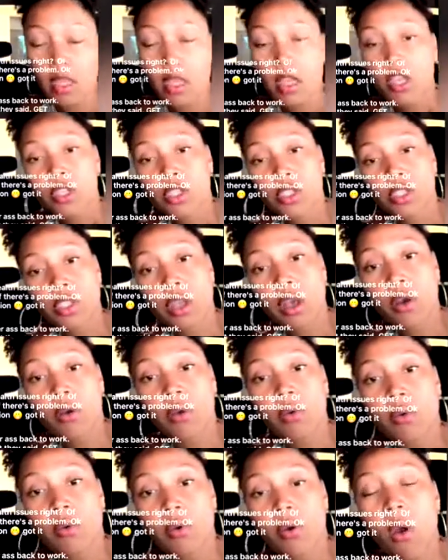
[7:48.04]

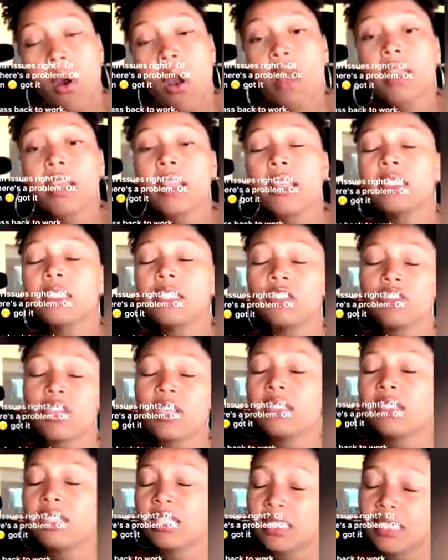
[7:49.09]
So all of this is
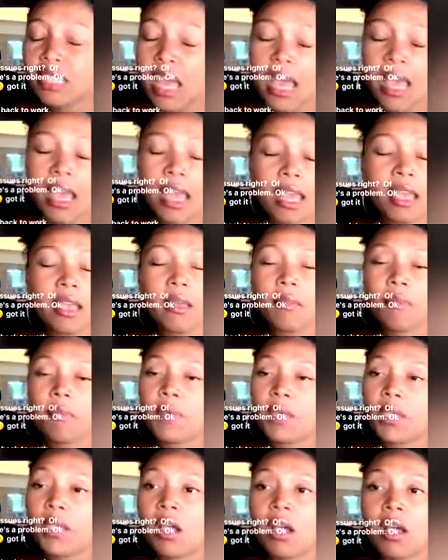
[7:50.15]
just to say,
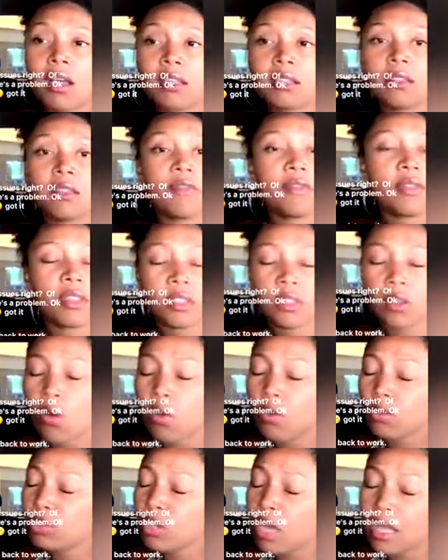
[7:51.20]
because of this
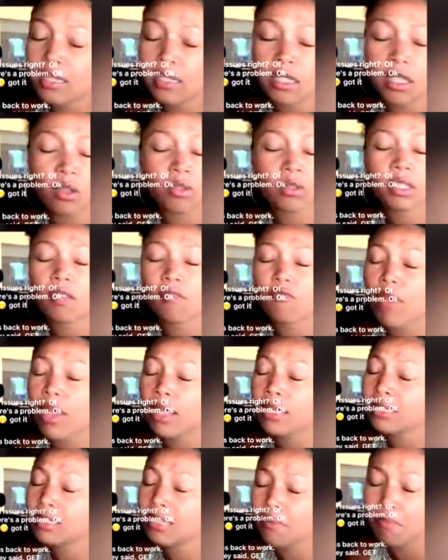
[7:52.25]
whole John Singleton,
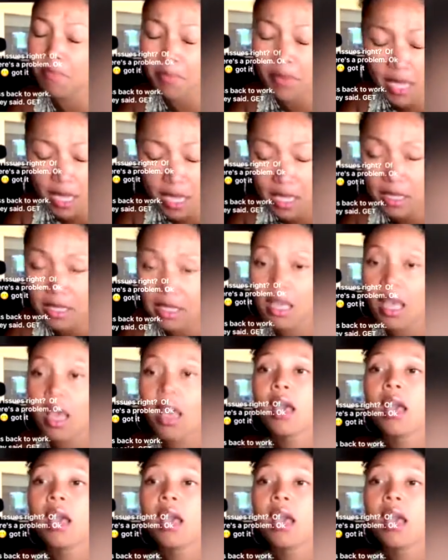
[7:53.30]
rest in peace,